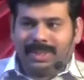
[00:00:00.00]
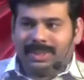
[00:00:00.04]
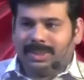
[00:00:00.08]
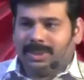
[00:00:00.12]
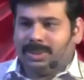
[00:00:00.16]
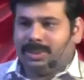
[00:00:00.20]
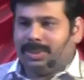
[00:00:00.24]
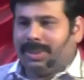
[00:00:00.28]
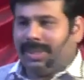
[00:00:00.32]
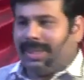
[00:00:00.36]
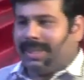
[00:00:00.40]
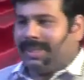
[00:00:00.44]

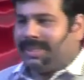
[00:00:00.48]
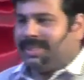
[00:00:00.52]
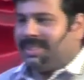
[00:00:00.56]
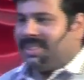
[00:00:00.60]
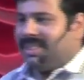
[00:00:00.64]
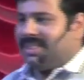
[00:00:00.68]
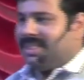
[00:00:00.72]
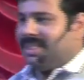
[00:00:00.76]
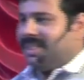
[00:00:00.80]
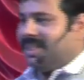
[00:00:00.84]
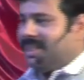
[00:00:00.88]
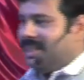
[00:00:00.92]
to the
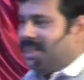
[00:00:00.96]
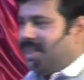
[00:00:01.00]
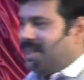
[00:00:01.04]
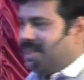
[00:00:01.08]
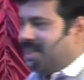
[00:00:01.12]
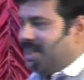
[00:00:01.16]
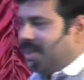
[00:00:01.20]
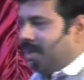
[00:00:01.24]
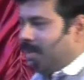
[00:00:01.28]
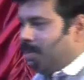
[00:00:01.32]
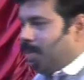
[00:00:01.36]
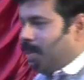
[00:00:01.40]
existing
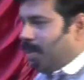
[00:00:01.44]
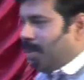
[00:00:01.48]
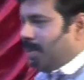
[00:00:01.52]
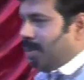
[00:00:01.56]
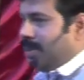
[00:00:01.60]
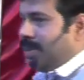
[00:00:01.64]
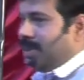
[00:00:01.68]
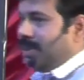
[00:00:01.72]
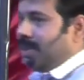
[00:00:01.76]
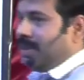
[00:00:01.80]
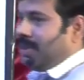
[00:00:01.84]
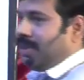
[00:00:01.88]
testing
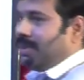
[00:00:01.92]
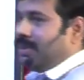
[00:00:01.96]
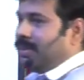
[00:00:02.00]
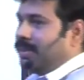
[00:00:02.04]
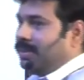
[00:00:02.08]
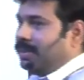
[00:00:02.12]
process.